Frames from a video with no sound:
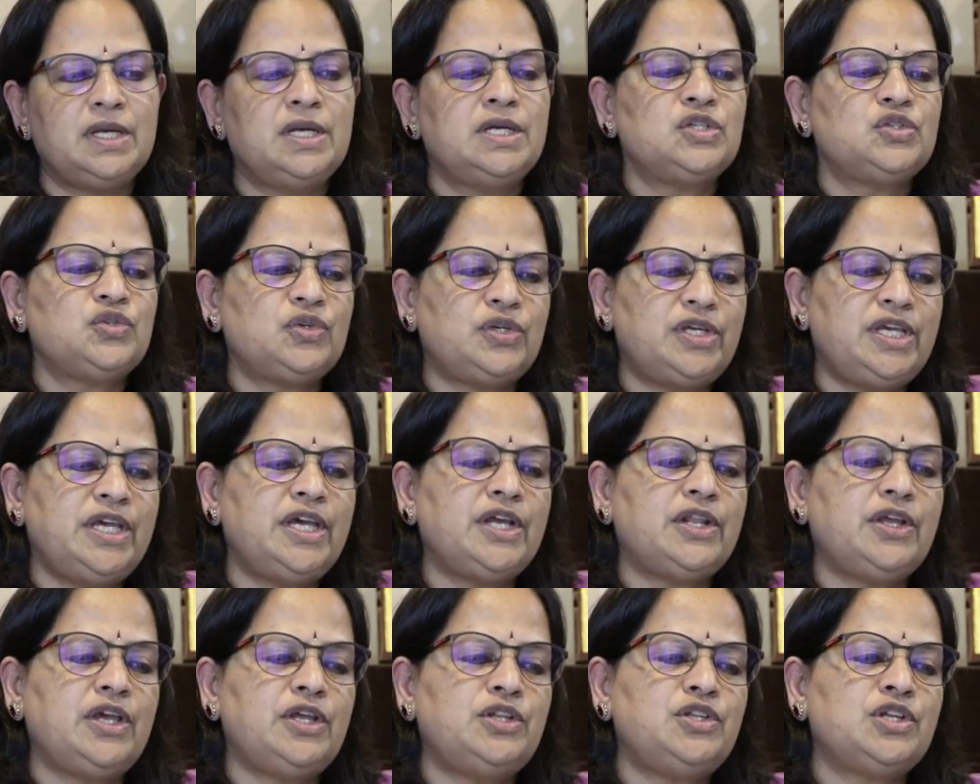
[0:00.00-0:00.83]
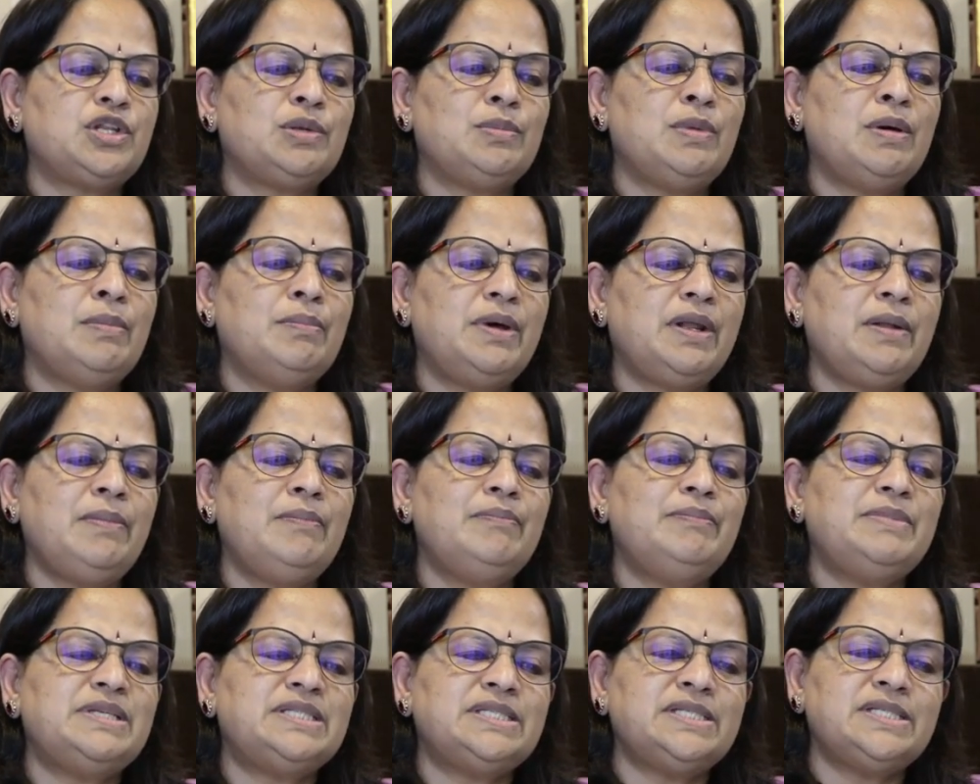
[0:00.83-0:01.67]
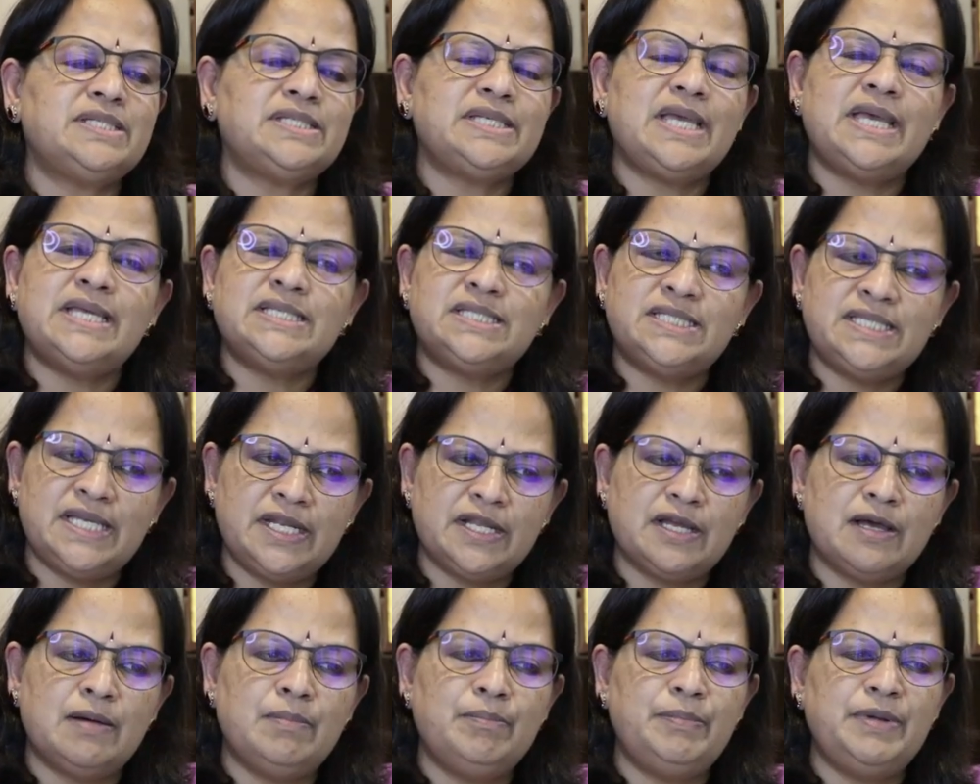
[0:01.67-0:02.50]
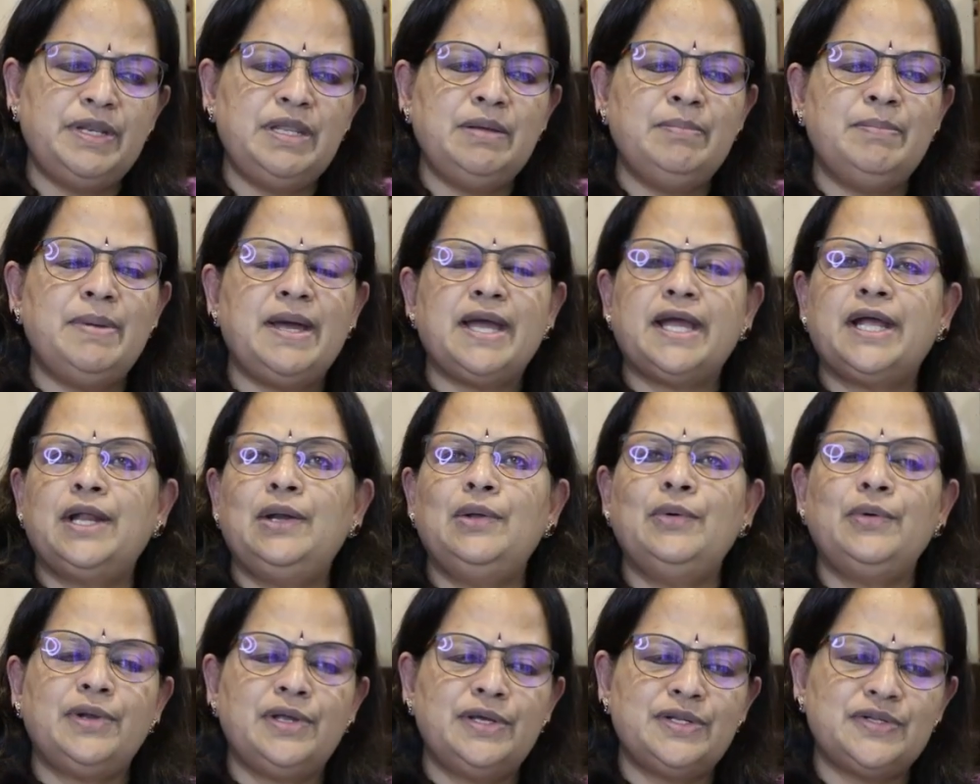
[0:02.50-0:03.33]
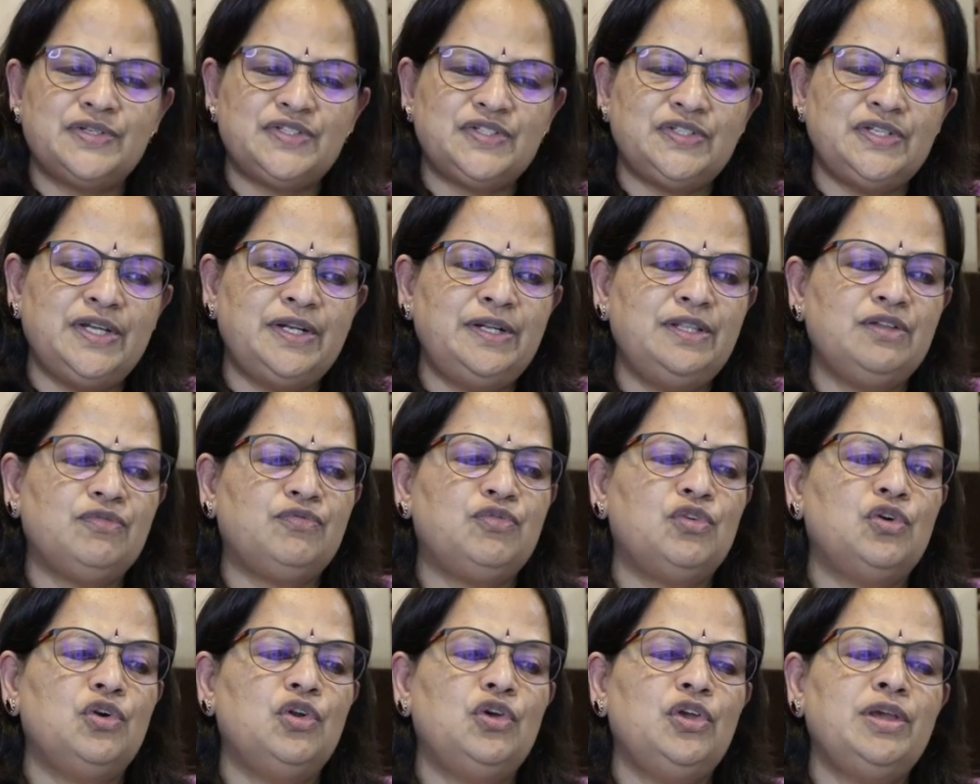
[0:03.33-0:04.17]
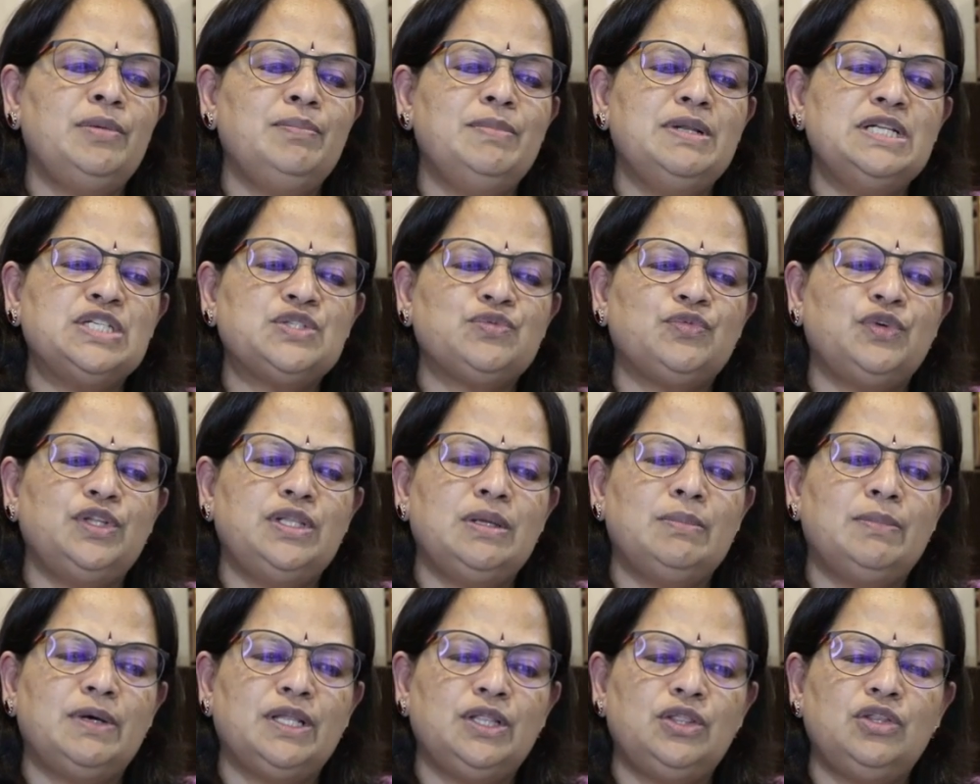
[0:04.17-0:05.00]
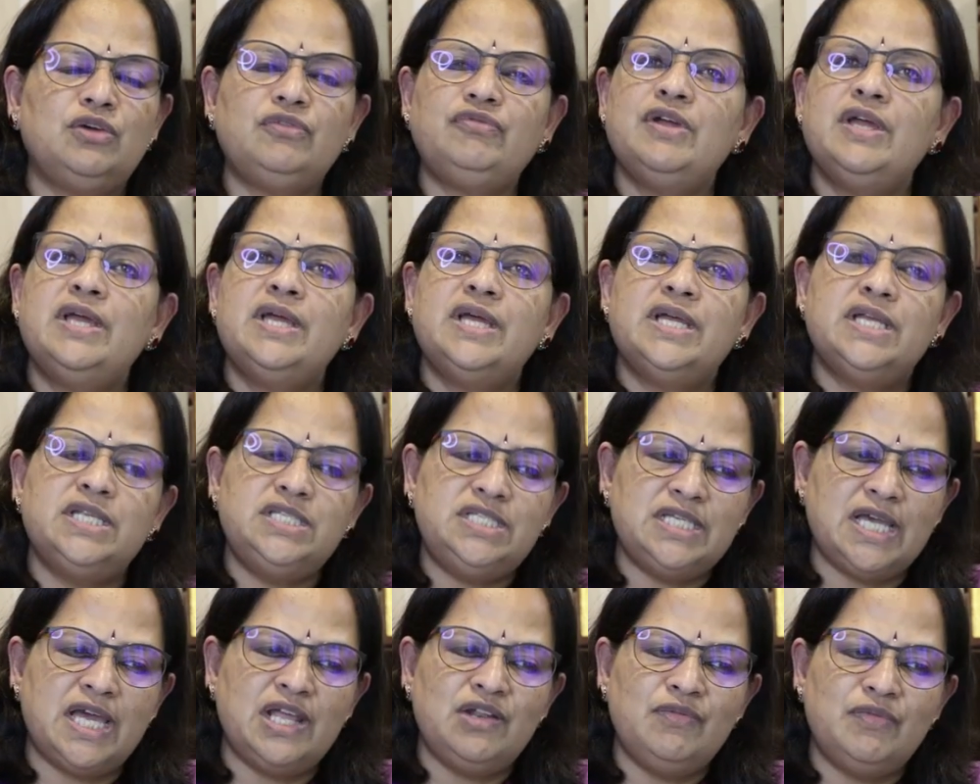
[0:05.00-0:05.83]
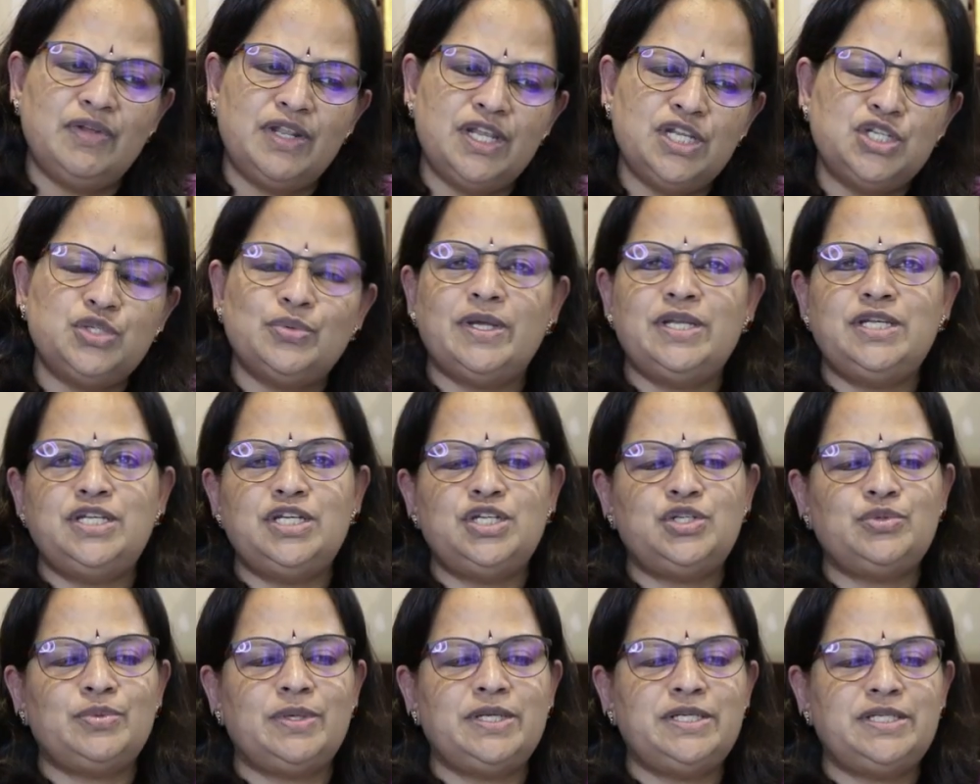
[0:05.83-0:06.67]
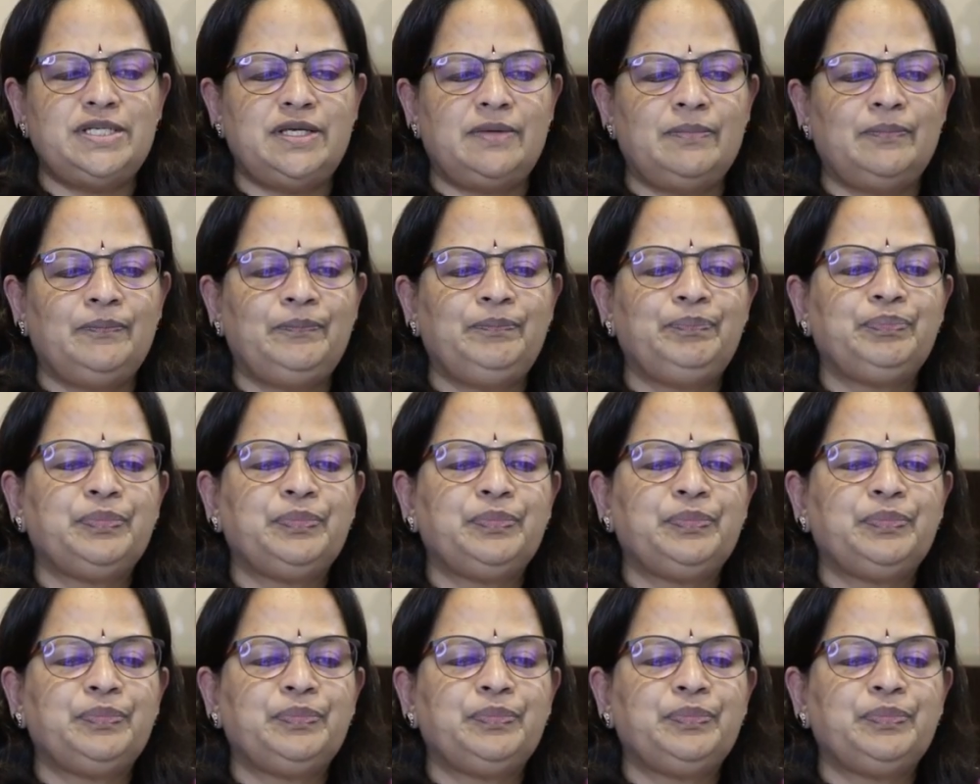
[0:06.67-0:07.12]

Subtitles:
So here you have to remember, Mrs. S&N Company Bangalore received the following bills for the month of January 2020.